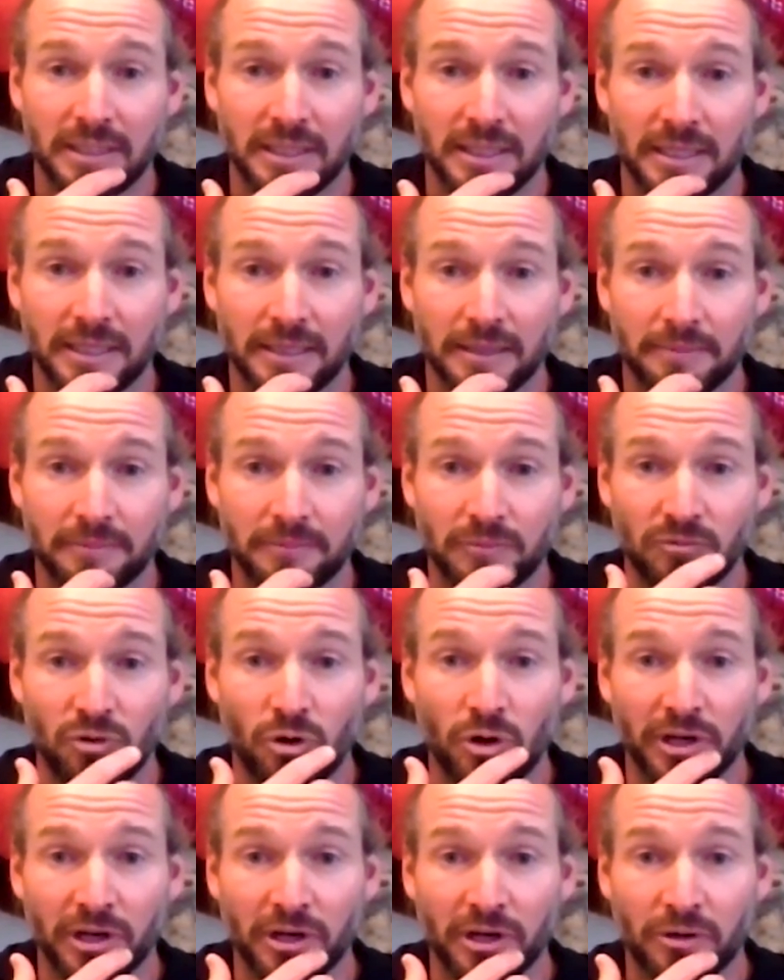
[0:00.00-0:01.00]

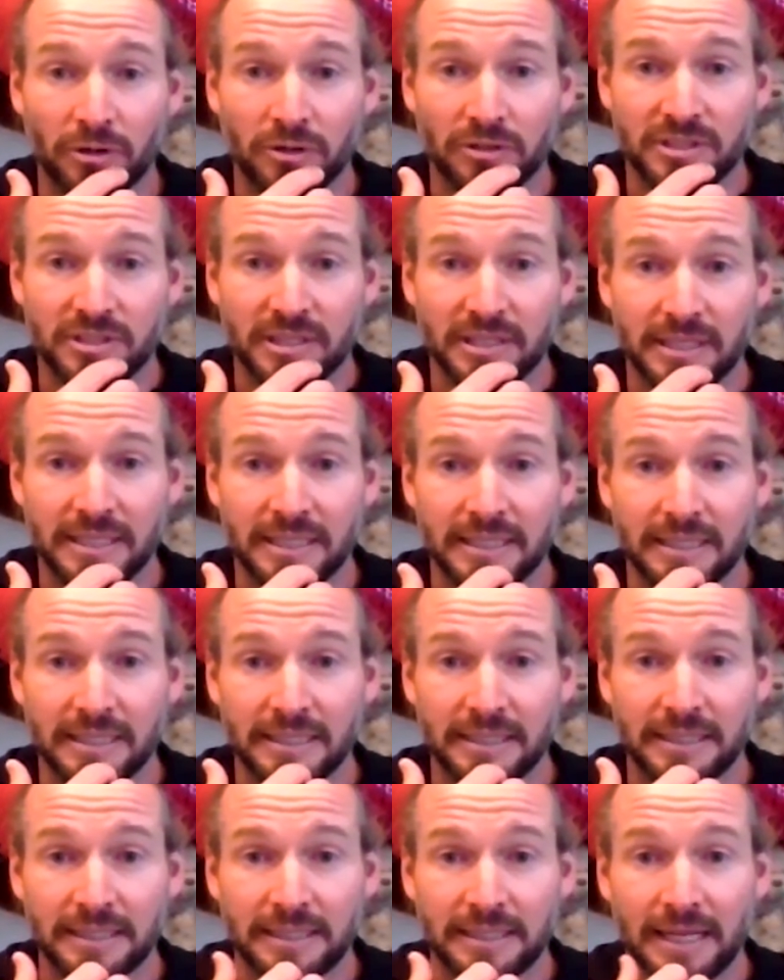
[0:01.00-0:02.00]
Rowing Across
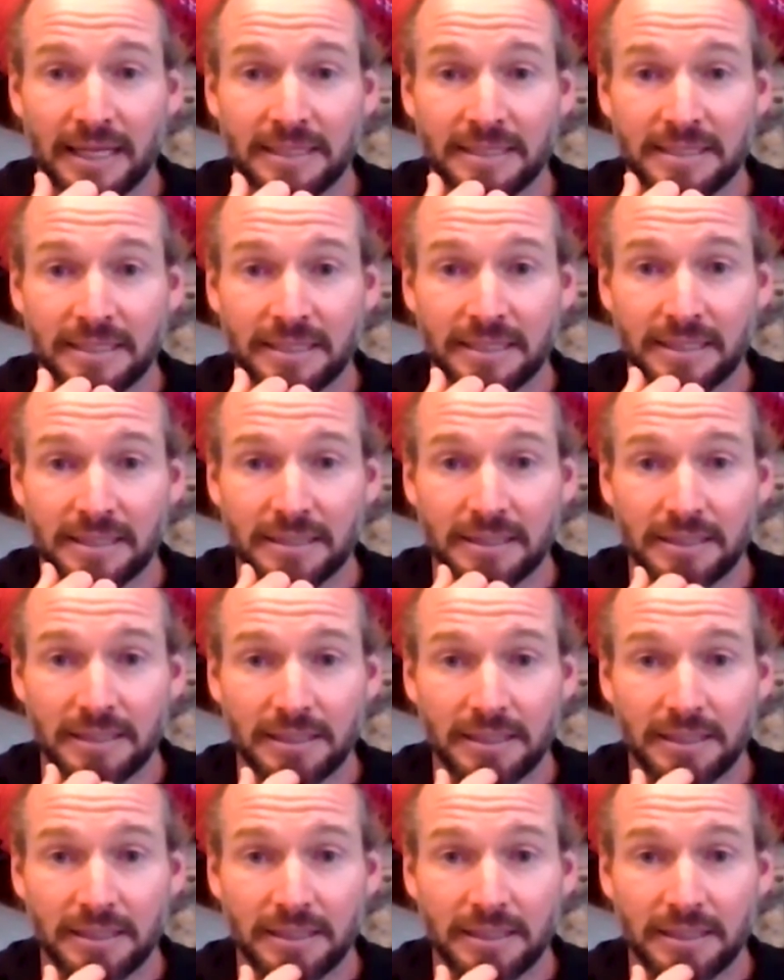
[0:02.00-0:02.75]
the Atlantic.